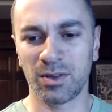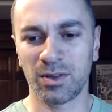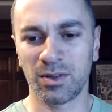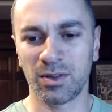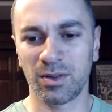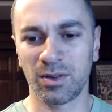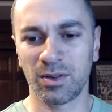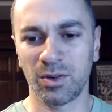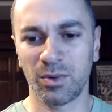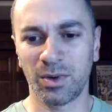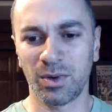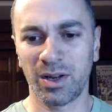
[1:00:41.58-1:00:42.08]

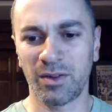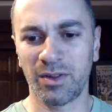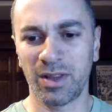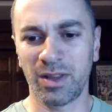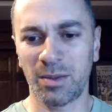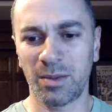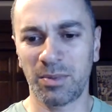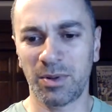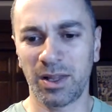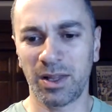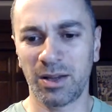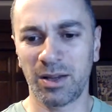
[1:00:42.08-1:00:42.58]
or whatever
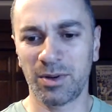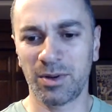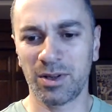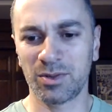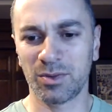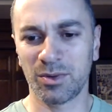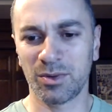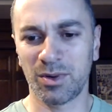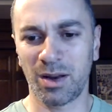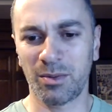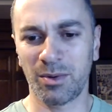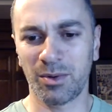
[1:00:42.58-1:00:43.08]
that play was,
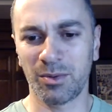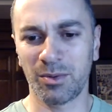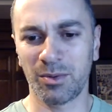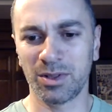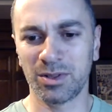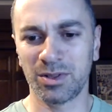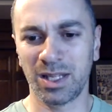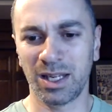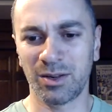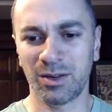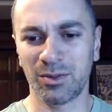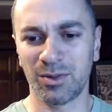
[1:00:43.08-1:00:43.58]
where Robert
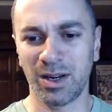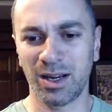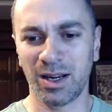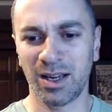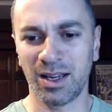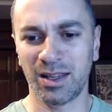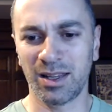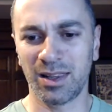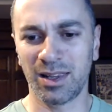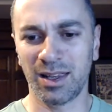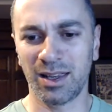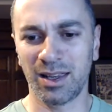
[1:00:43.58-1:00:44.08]
Woods like
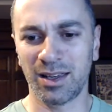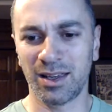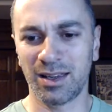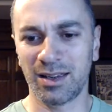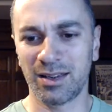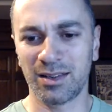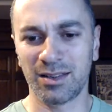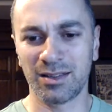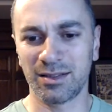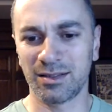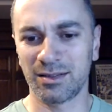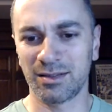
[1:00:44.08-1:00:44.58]
ran like
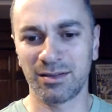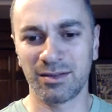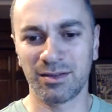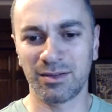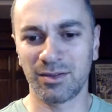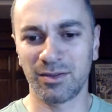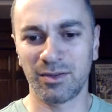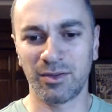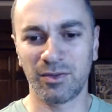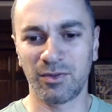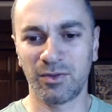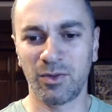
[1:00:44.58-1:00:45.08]

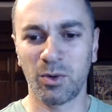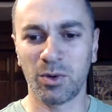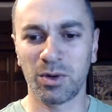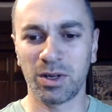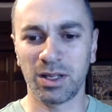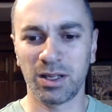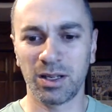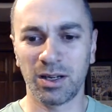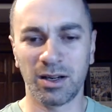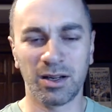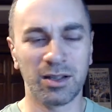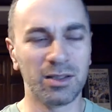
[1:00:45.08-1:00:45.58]
40
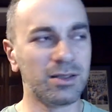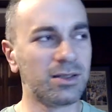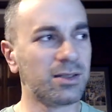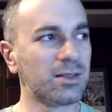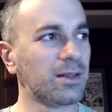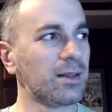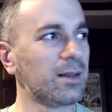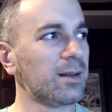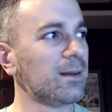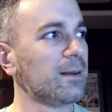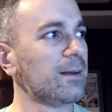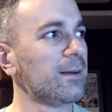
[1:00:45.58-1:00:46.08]
yards.
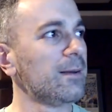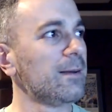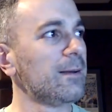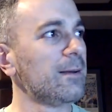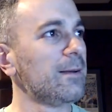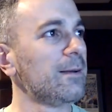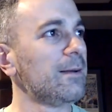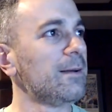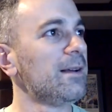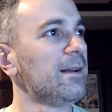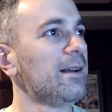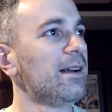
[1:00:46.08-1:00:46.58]

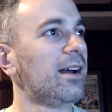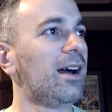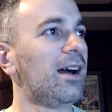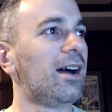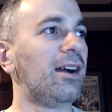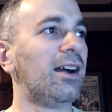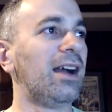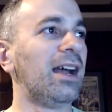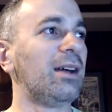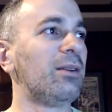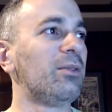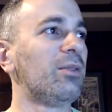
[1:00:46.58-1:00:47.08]
All
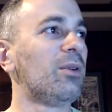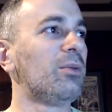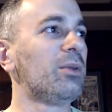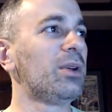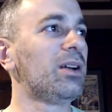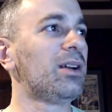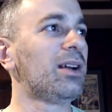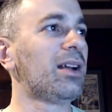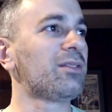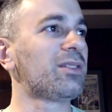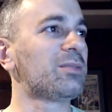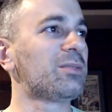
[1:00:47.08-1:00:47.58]
right, well, we
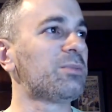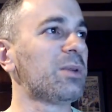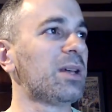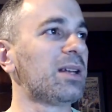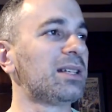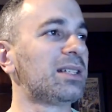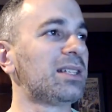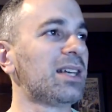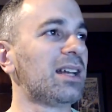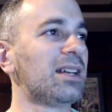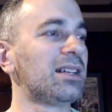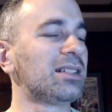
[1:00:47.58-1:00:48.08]
don't have to spend a
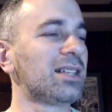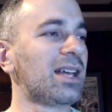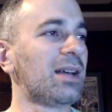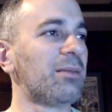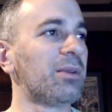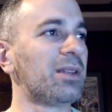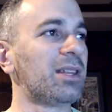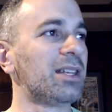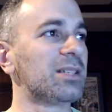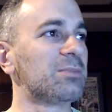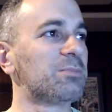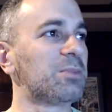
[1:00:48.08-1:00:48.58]
ton of time
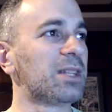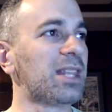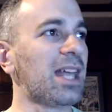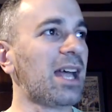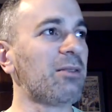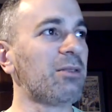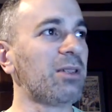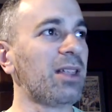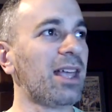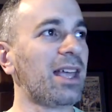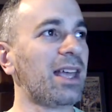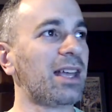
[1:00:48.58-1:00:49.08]
on this, but that
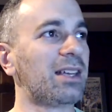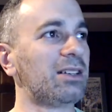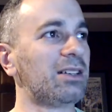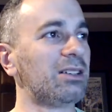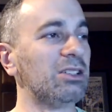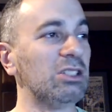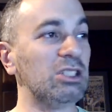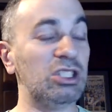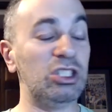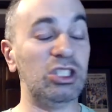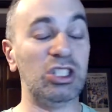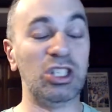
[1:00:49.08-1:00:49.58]
like
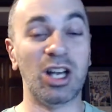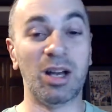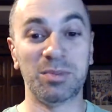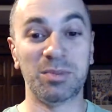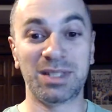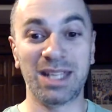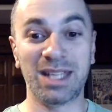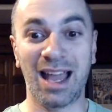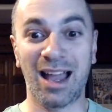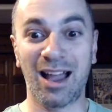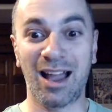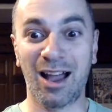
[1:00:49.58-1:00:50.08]

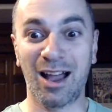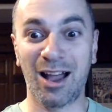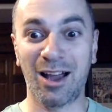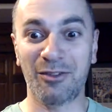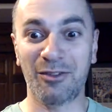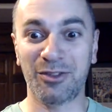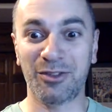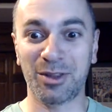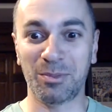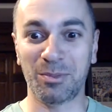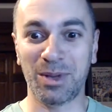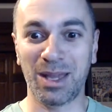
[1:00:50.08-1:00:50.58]
jumped
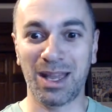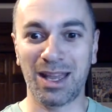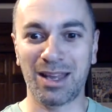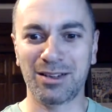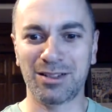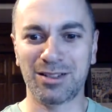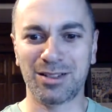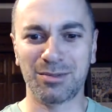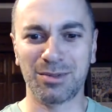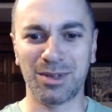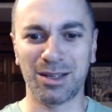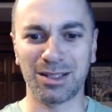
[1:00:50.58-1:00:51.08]
off the
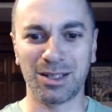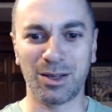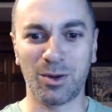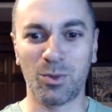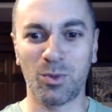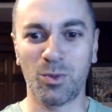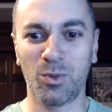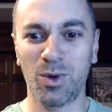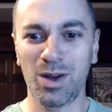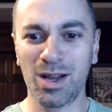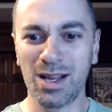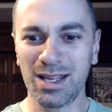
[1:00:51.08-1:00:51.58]
page to me. I was
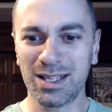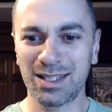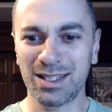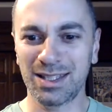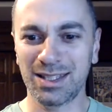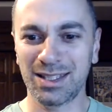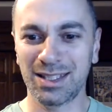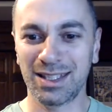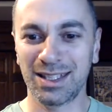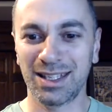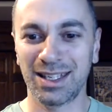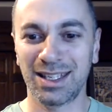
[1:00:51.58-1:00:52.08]
like, what?
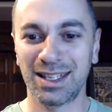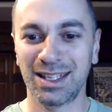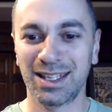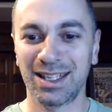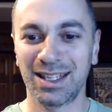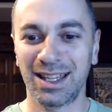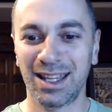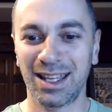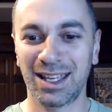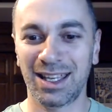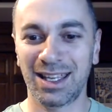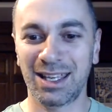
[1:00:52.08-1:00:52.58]

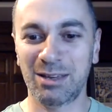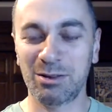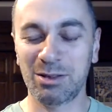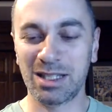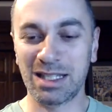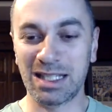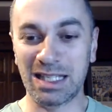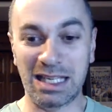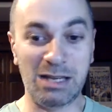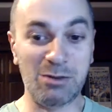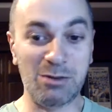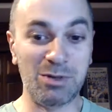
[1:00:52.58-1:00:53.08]
Like
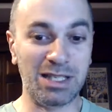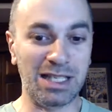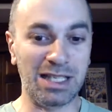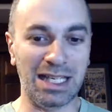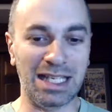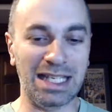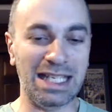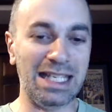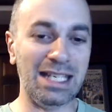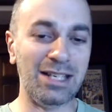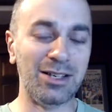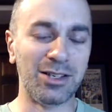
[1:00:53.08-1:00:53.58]
he was
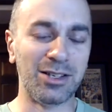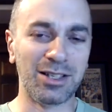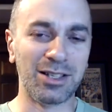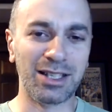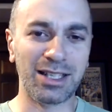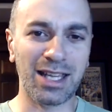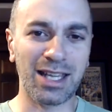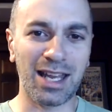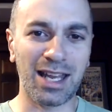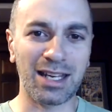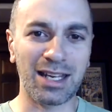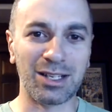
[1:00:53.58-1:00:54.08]

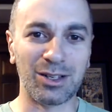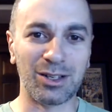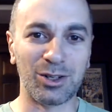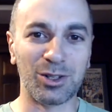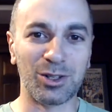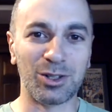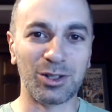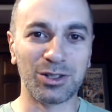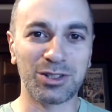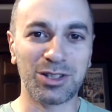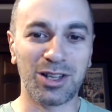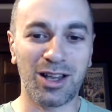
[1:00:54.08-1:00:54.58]
nearly at an
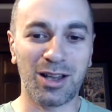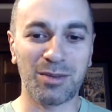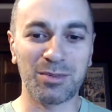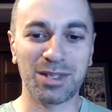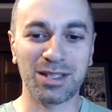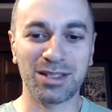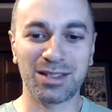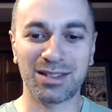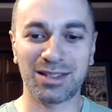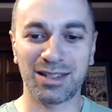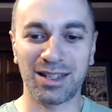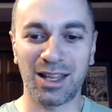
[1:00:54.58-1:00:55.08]
Earl
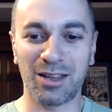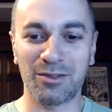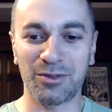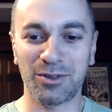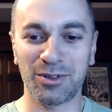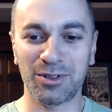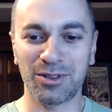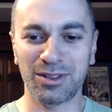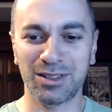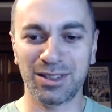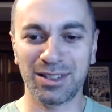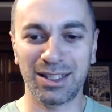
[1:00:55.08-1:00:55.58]
Thomas
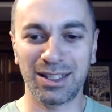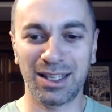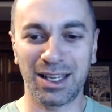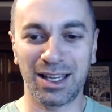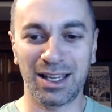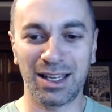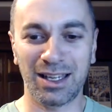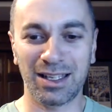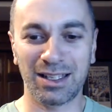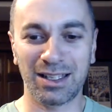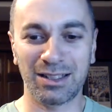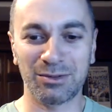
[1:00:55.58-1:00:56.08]
level?
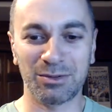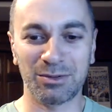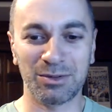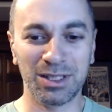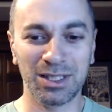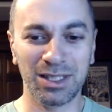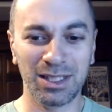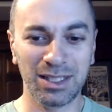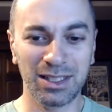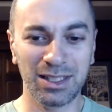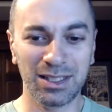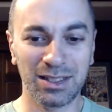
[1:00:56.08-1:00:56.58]

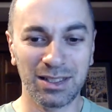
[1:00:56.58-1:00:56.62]
Really?